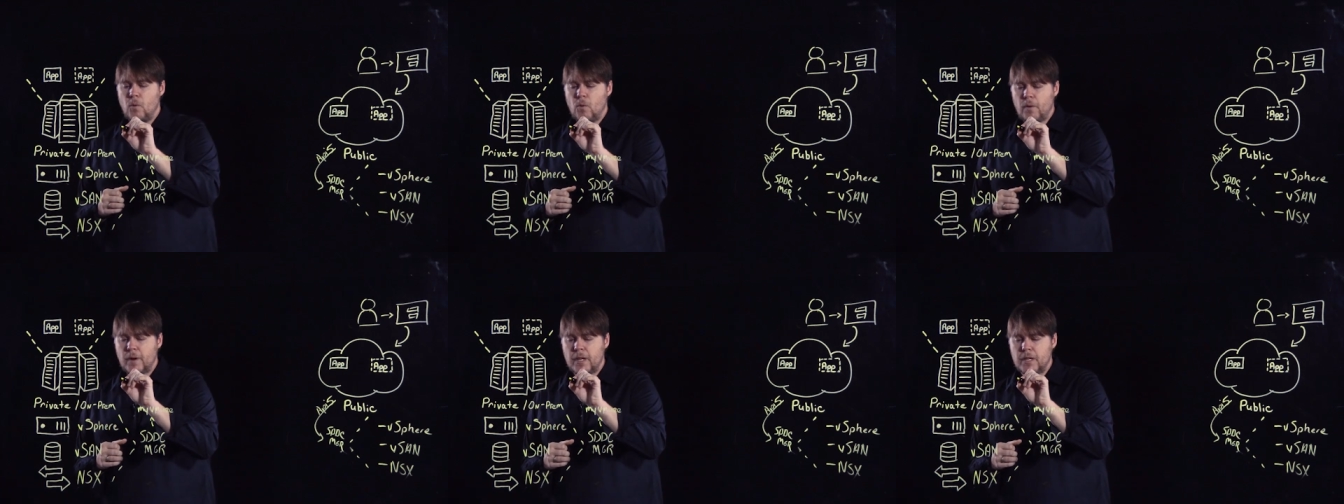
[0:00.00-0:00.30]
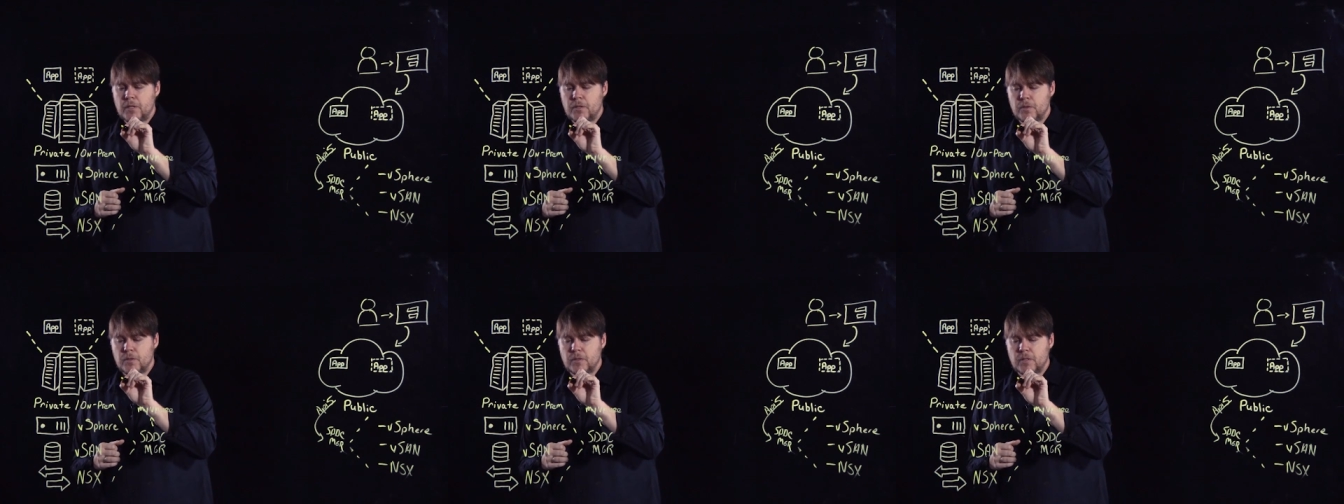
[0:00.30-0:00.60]
more
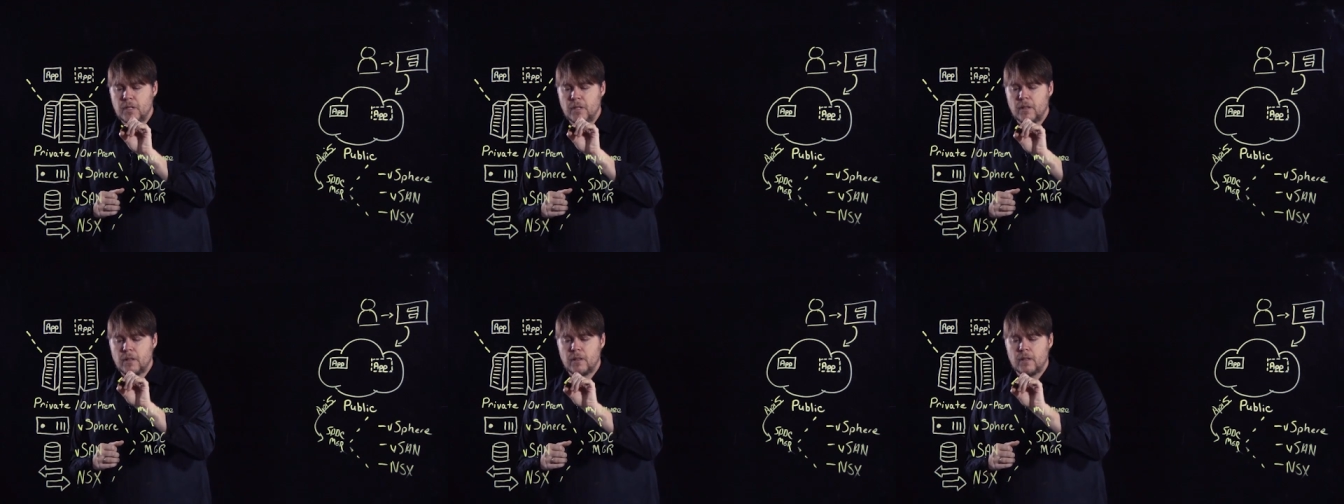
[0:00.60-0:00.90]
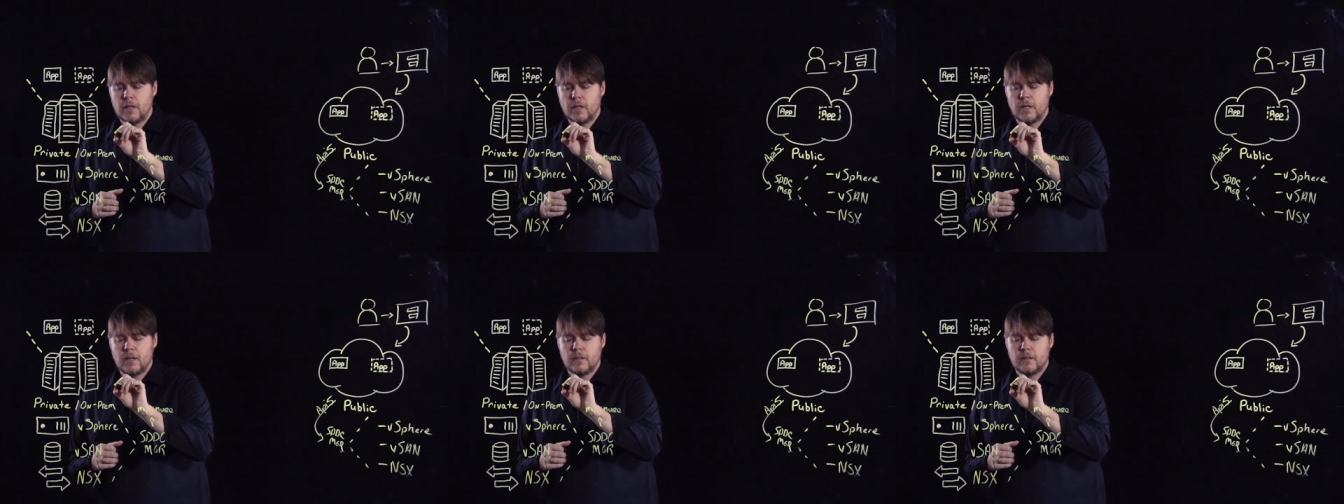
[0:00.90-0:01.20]
interesting
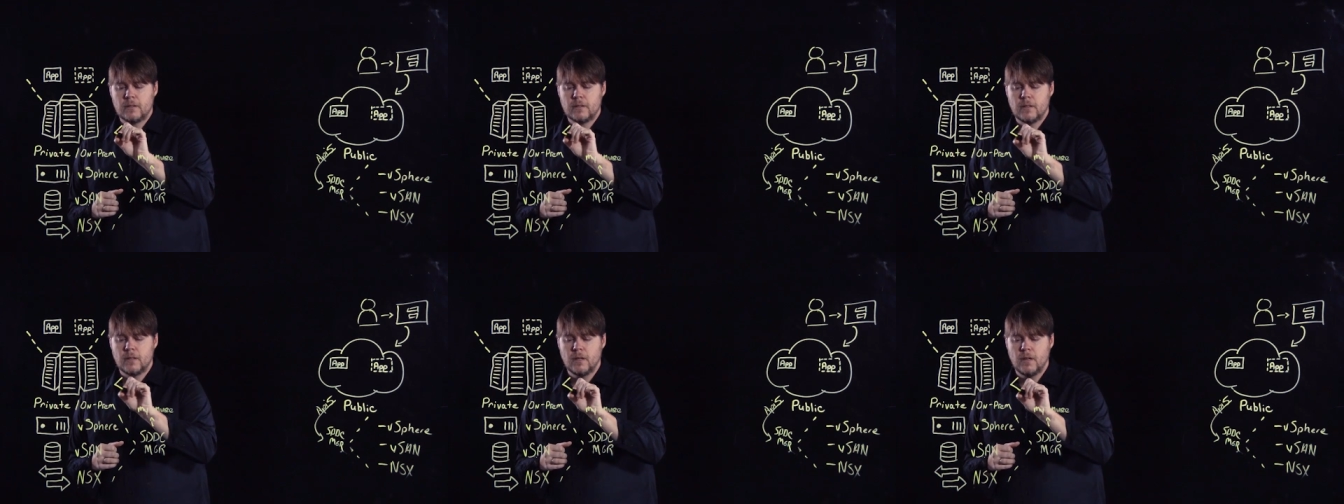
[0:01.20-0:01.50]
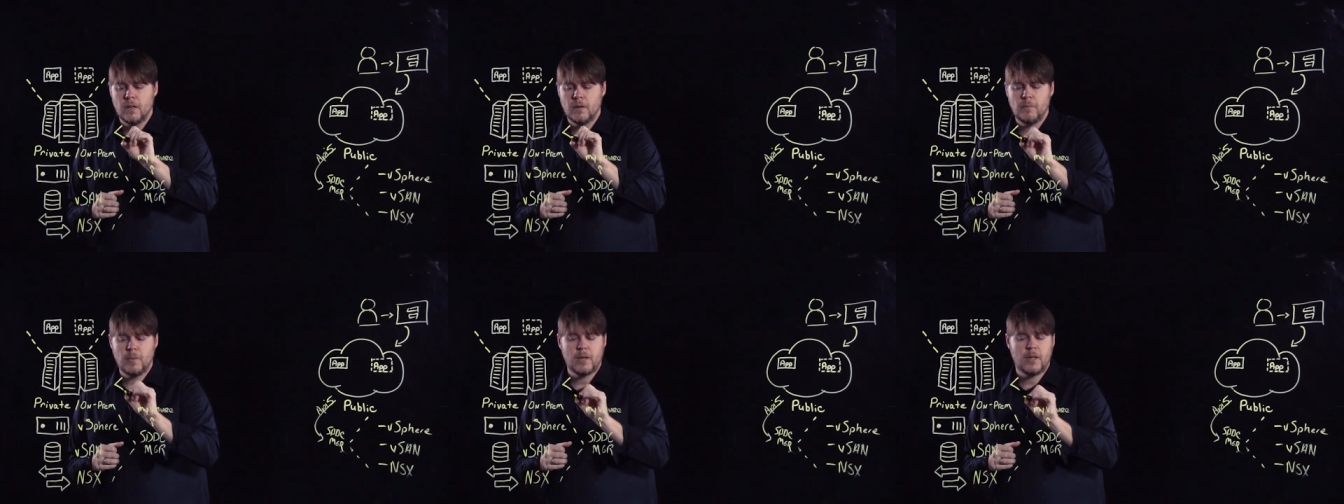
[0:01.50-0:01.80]
things
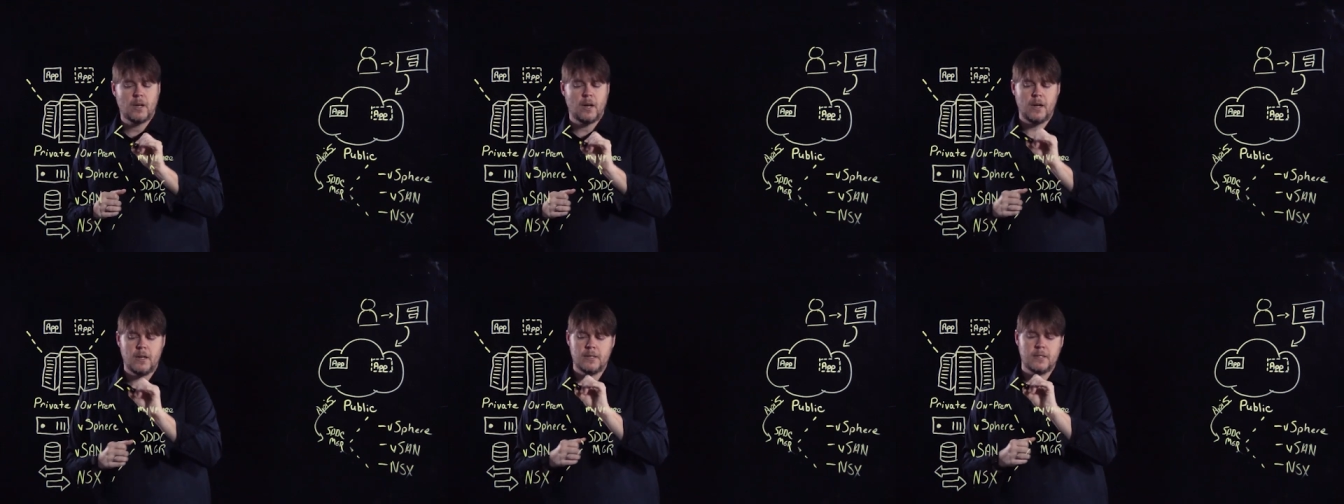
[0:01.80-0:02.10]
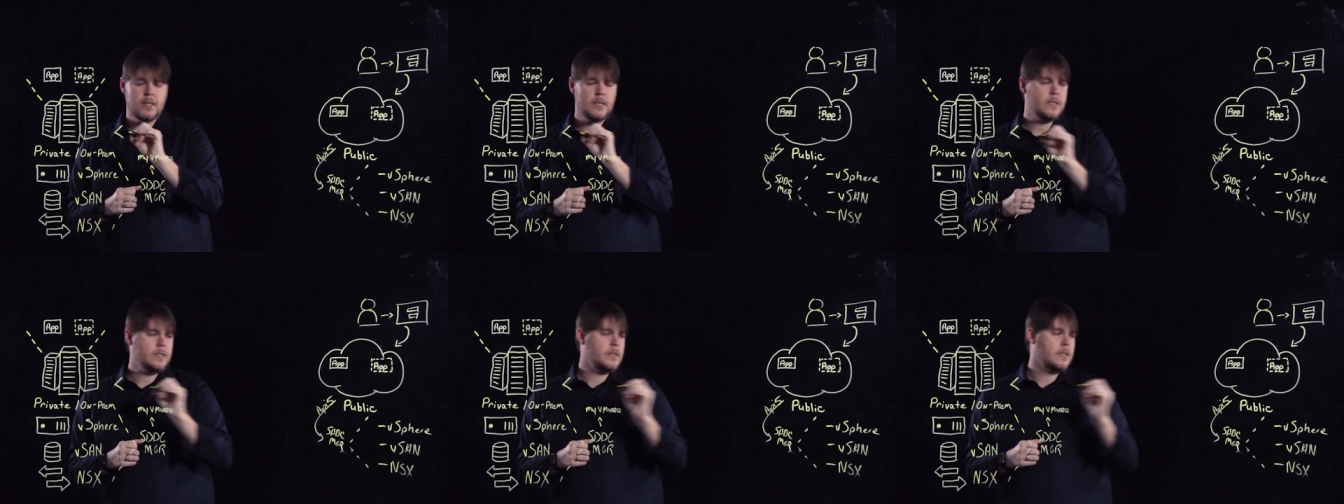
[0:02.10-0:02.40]

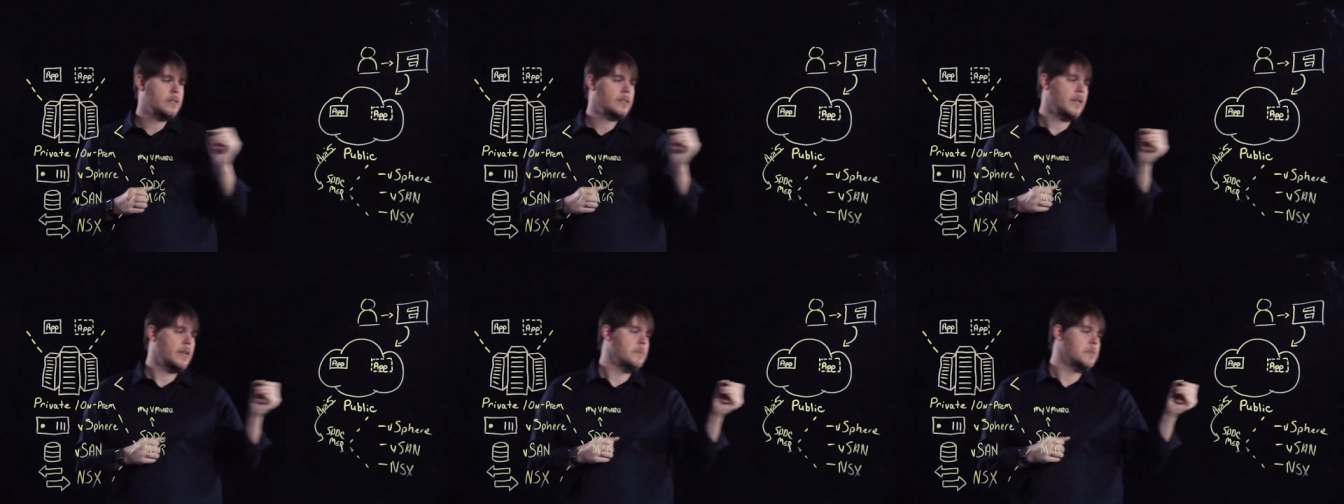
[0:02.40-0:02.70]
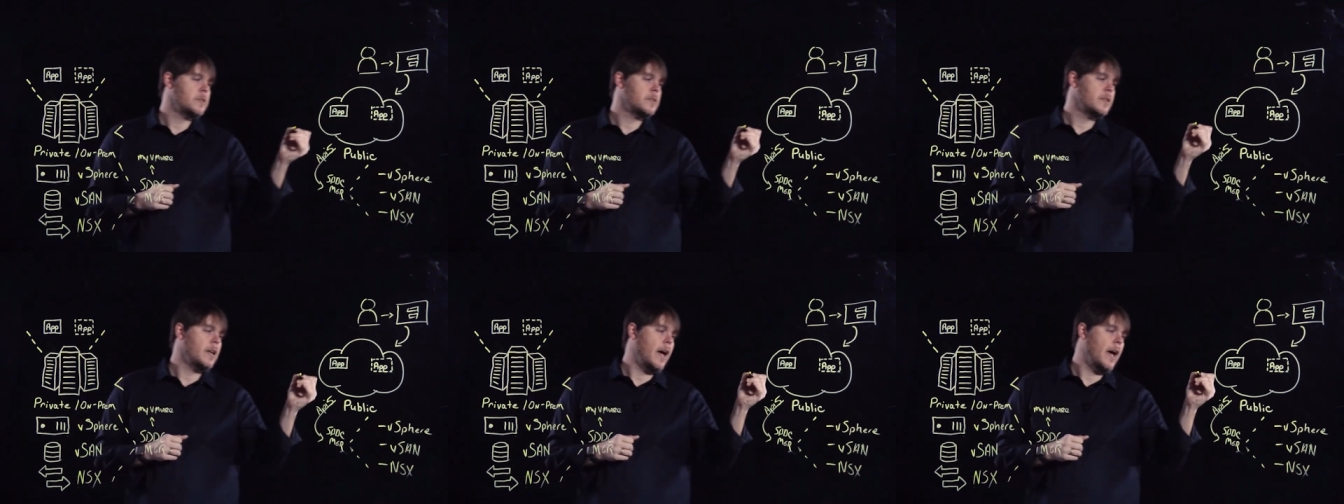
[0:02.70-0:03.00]
because it is the
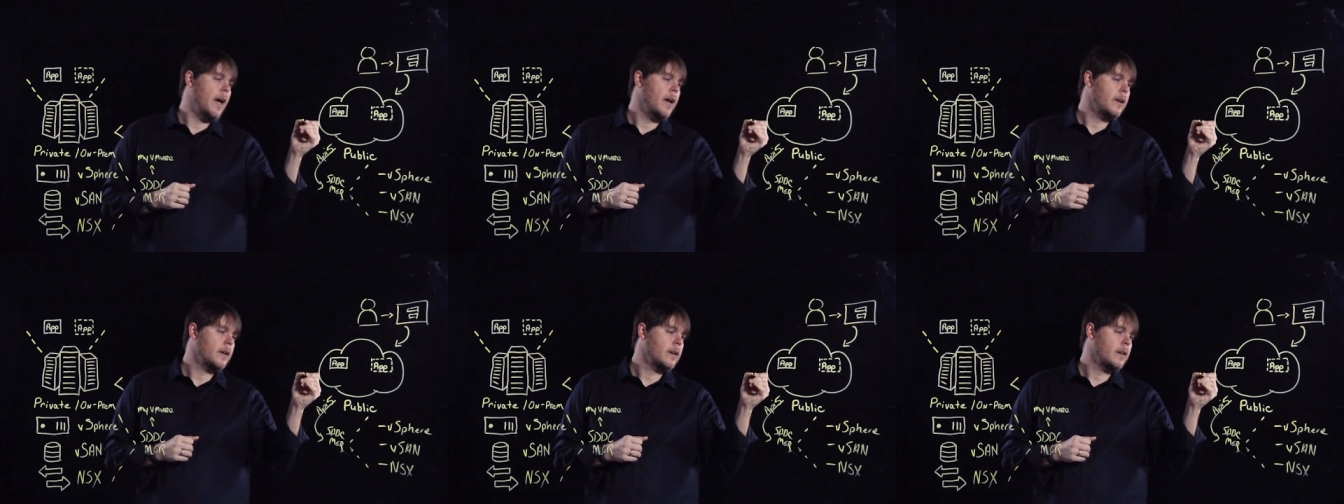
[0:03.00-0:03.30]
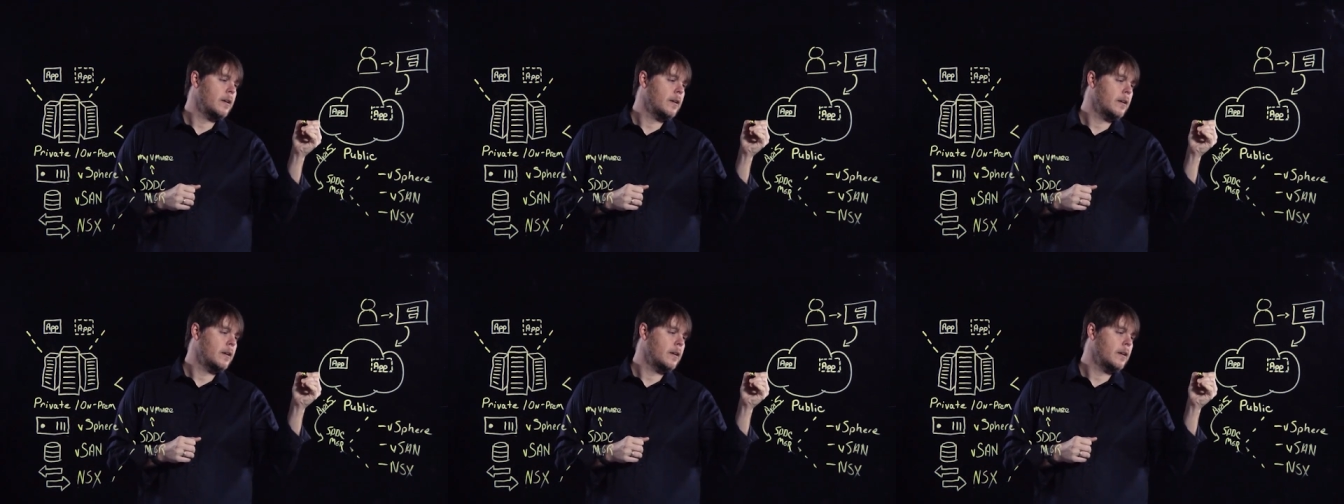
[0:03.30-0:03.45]
same stack.